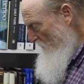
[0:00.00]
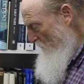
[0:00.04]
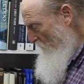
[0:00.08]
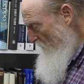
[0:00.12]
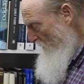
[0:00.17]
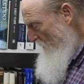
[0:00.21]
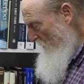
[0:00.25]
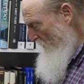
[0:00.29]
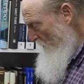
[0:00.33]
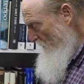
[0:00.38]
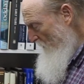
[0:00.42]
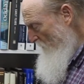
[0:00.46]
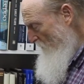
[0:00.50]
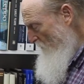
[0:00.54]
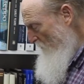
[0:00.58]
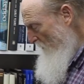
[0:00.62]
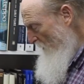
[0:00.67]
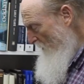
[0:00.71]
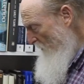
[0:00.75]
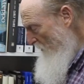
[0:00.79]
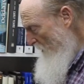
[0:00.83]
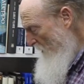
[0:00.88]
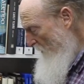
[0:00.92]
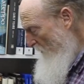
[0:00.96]
reading this
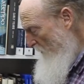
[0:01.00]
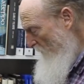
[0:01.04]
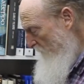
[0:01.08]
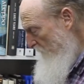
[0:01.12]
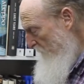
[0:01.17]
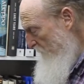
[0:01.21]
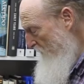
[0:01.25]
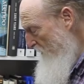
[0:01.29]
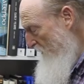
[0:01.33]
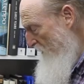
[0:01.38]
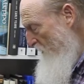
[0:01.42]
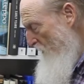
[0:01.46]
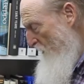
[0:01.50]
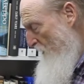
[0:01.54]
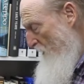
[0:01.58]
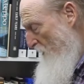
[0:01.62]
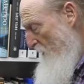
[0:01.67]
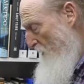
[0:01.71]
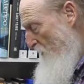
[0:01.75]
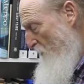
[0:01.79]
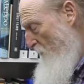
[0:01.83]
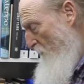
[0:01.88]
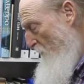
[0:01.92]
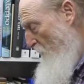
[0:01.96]
right now.
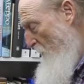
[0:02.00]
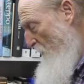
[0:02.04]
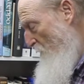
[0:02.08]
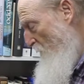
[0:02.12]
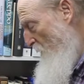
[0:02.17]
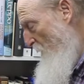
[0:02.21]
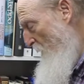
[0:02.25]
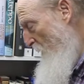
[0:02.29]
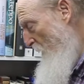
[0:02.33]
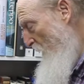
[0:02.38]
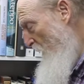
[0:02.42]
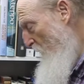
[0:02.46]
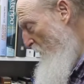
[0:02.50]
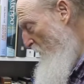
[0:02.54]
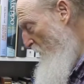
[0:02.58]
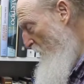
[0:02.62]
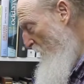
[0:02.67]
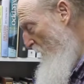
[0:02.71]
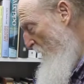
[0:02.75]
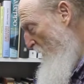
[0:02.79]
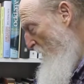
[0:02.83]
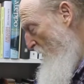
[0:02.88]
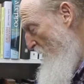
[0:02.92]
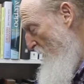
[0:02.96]
Jumped on a hand
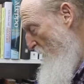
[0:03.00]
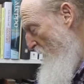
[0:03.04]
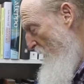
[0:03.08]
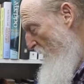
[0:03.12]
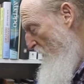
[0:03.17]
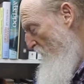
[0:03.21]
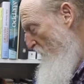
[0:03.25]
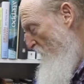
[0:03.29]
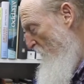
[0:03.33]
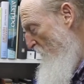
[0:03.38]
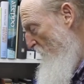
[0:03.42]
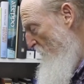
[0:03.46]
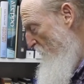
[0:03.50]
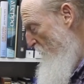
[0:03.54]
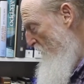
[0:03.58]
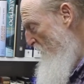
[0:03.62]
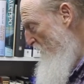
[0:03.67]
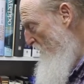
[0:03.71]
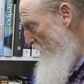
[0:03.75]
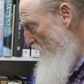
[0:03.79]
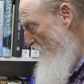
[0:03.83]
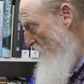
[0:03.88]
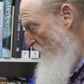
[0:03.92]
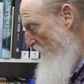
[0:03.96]
grenade and saved his
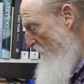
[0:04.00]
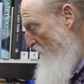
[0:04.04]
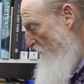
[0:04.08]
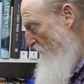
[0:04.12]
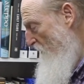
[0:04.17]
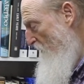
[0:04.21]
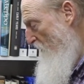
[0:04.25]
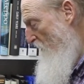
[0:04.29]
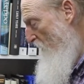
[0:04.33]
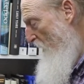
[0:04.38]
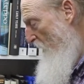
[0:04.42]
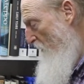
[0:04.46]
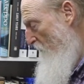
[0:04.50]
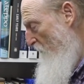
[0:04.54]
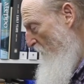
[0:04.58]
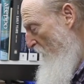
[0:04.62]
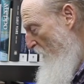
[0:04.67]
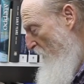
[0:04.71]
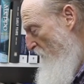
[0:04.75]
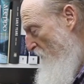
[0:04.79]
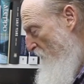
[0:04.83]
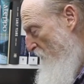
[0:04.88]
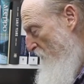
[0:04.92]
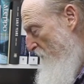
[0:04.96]

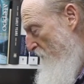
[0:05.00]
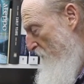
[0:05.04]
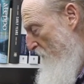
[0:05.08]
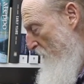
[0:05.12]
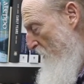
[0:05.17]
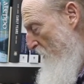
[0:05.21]
comrades.